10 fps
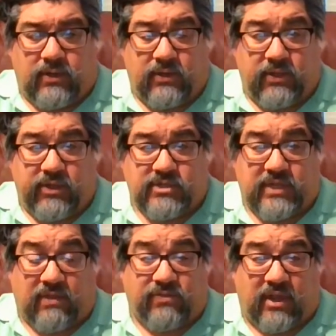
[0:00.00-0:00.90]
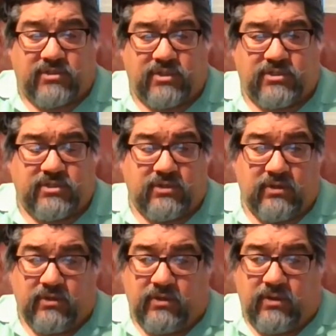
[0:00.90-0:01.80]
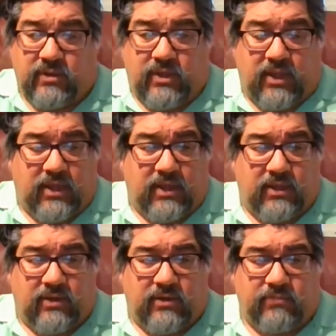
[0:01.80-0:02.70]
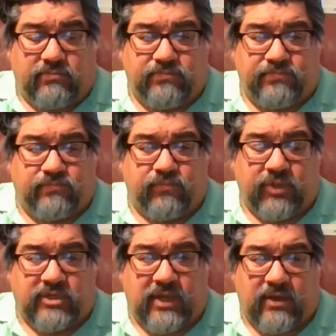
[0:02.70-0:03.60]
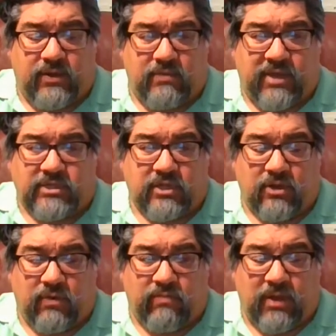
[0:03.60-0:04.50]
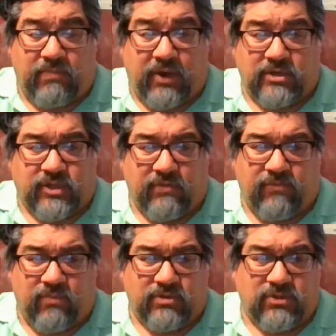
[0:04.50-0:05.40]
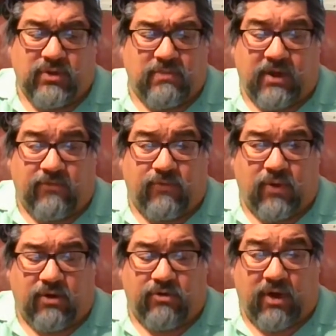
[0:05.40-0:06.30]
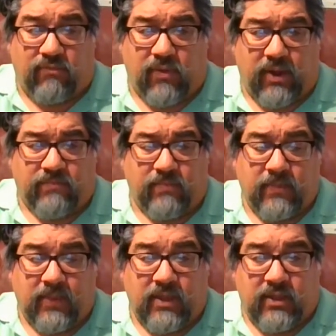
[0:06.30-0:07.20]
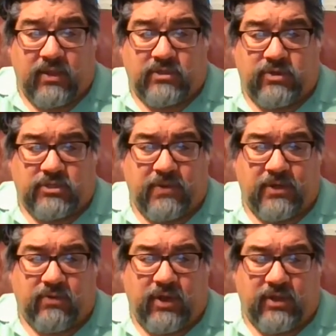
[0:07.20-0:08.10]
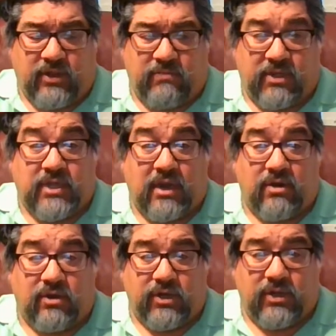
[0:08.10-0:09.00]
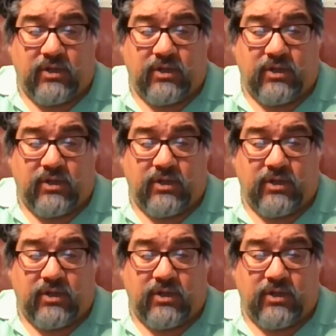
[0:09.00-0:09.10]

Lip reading: in South Texas, and the town in Mexico where my parents came from was only about a 4-hour drive away. And so I spent a great deal of my childhood